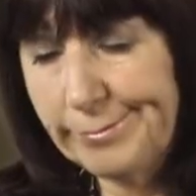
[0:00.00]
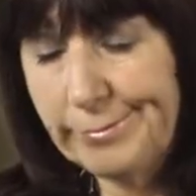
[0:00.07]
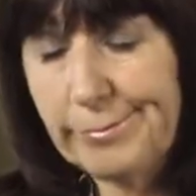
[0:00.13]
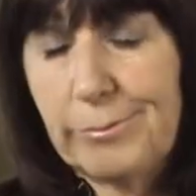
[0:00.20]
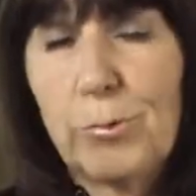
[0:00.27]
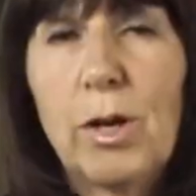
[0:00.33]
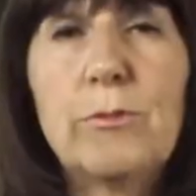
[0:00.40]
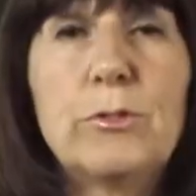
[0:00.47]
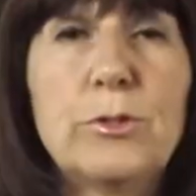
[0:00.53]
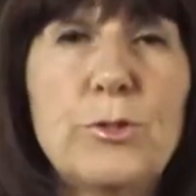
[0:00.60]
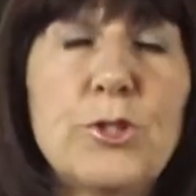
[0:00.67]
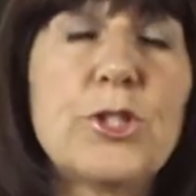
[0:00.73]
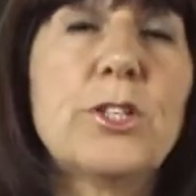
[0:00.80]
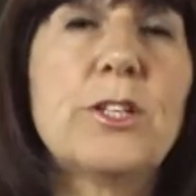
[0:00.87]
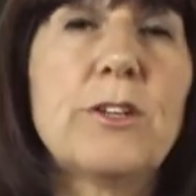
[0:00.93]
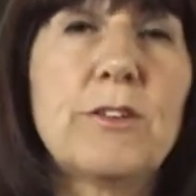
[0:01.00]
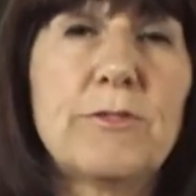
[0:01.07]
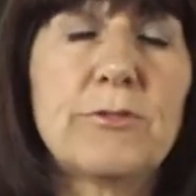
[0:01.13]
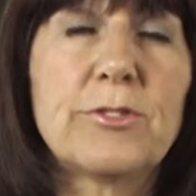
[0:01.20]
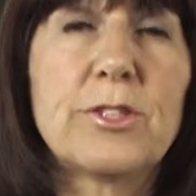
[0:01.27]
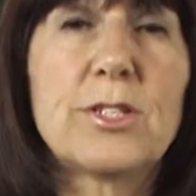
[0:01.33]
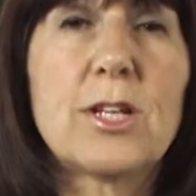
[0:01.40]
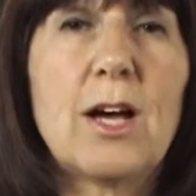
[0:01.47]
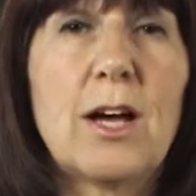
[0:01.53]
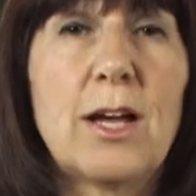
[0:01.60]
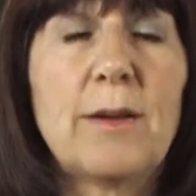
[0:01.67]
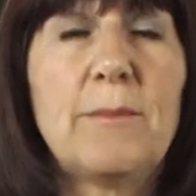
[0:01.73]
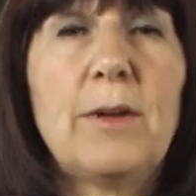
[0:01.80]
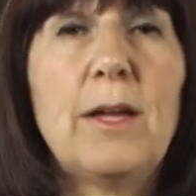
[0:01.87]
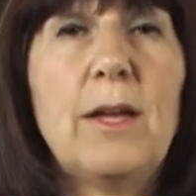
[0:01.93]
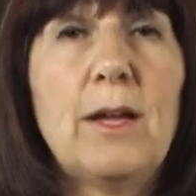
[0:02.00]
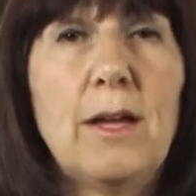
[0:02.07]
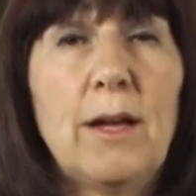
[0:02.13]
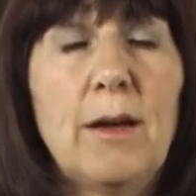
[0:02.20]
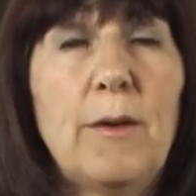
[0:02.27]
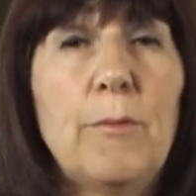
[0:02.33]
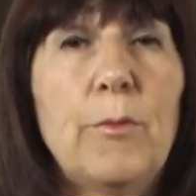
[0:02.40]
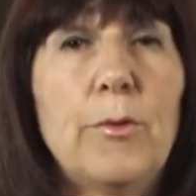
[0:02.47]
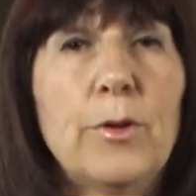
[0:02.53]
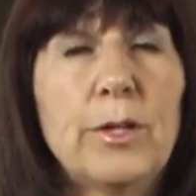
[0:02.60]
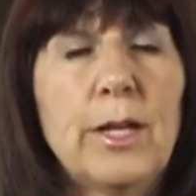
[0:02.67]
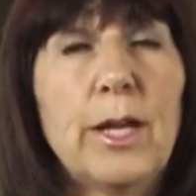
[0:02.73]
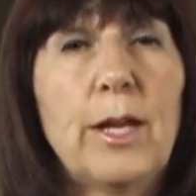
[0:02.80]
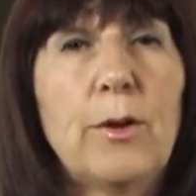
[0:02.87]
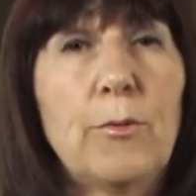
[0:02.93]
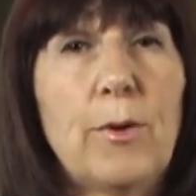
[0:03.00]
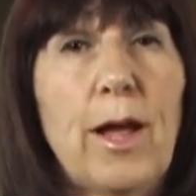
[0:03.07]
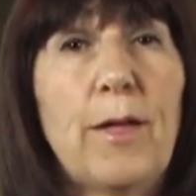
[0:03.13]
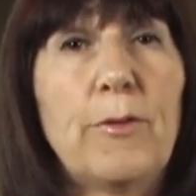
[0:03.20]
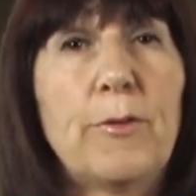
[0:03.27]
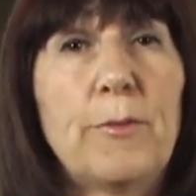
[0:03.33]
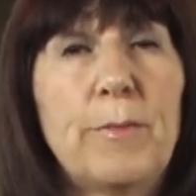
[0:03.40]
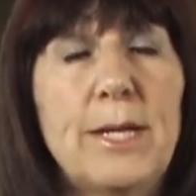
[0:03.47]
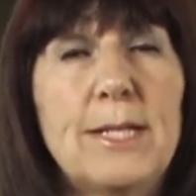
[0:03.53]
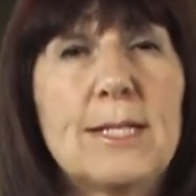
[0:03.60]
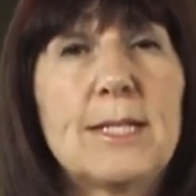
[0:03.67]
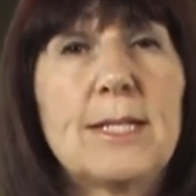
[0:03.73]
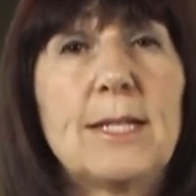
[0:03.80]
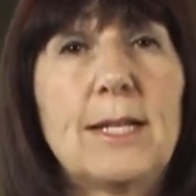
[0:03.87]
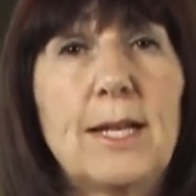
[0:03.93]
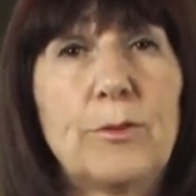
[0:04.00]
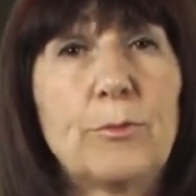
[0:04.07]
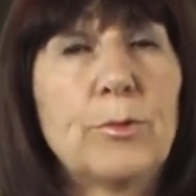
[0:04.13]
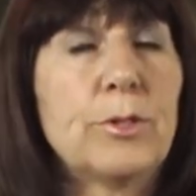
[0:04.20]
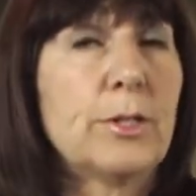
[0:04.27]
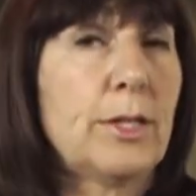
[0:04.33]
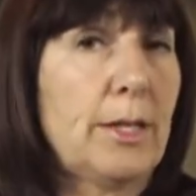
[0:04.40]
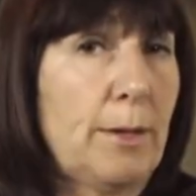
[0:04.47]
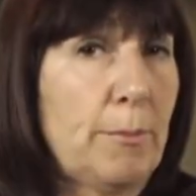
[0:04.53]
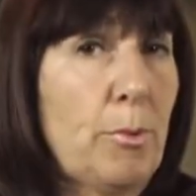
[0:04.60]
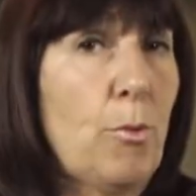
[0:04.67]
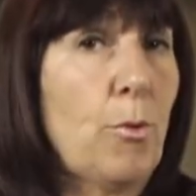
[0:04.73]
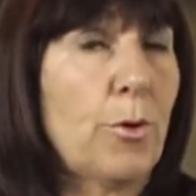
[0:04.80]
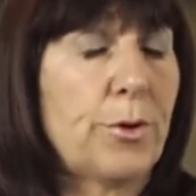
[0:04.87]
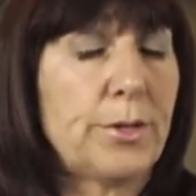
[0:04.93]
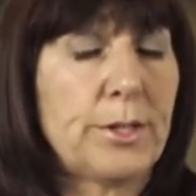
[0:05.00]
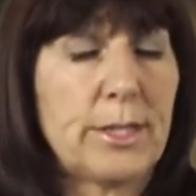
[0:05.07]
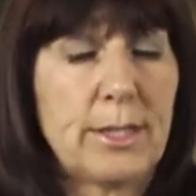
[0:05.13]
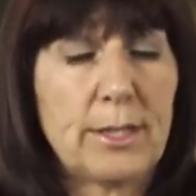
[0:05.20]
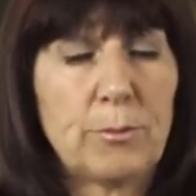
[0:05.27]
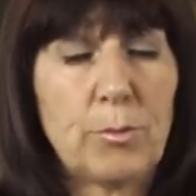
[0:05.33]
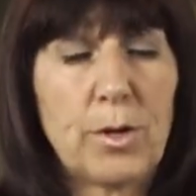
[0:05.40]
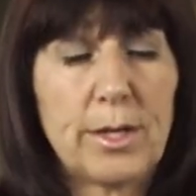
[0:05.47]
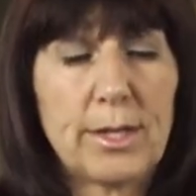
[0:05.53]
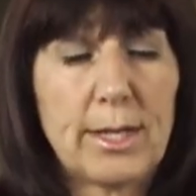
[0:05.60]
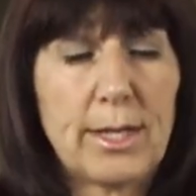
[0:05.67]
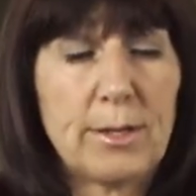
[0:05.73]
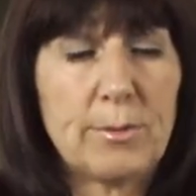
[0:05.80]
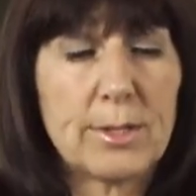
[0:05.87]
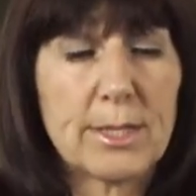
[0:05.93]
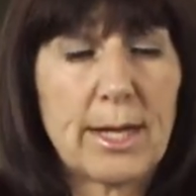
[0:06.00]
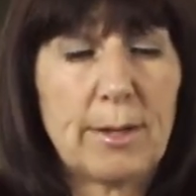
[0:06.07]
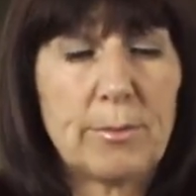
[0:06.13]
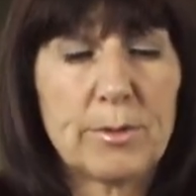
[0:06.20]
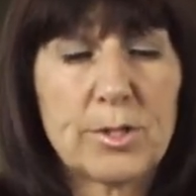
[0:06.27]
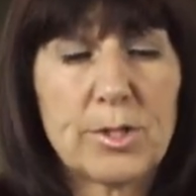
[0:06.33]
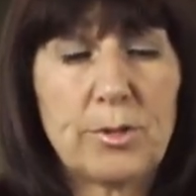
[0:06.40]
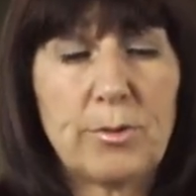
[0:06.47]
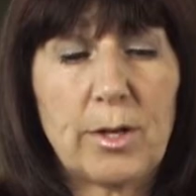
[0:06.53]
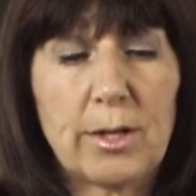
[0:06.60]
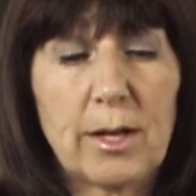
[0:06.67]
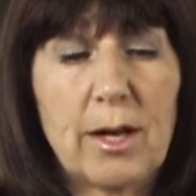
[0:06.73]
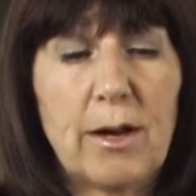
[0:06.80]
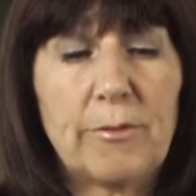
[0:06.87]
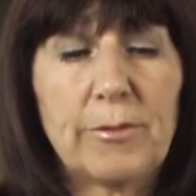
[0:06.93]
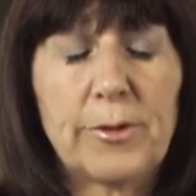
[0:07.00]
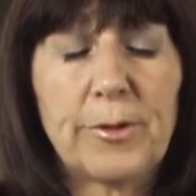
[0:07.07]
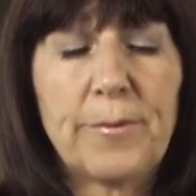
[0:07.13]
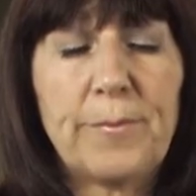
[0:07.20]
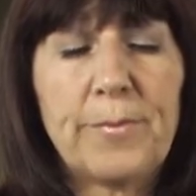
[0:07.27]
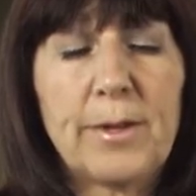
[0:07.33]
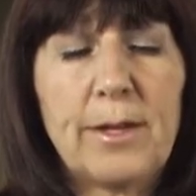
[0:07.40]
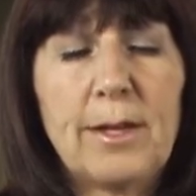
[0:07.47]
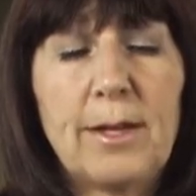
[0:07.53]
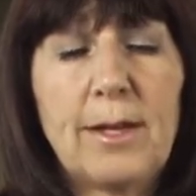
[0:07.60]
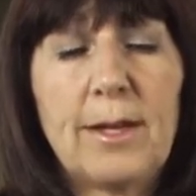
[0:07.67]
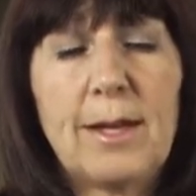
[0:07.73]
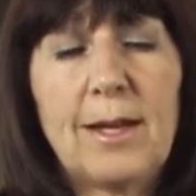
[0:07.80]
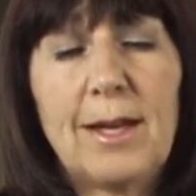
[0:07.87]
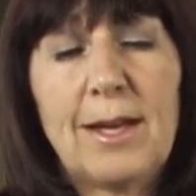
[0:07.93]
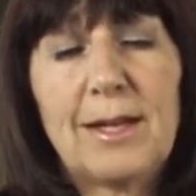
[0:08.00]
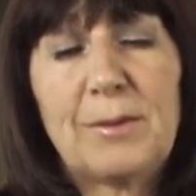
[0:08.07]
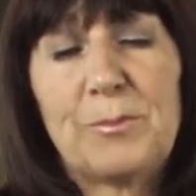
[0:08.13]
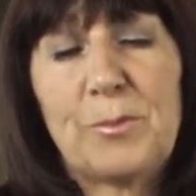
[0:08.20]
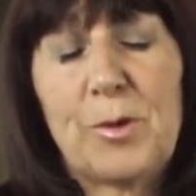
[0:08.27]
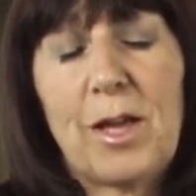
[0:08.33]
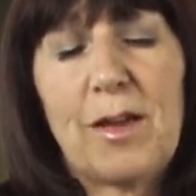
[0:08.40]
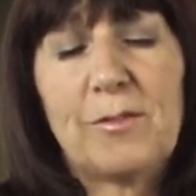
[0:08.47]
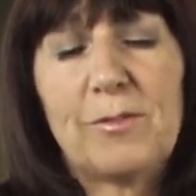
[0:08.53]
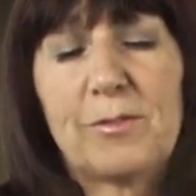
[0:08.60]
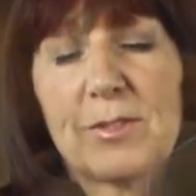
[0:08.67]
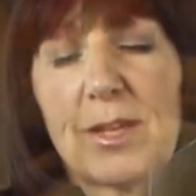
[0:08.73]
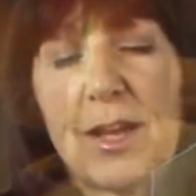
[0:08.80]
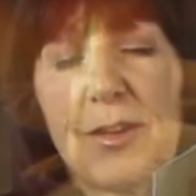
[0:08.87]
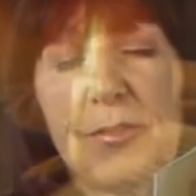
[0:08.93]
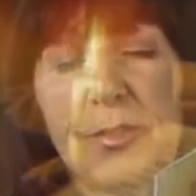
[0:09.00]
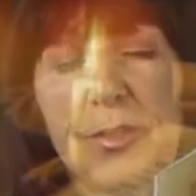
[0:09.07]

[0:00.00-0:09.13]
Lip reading: revolutionary for the time, really rather amazing and really important in what he was able to uncover. We have kind of a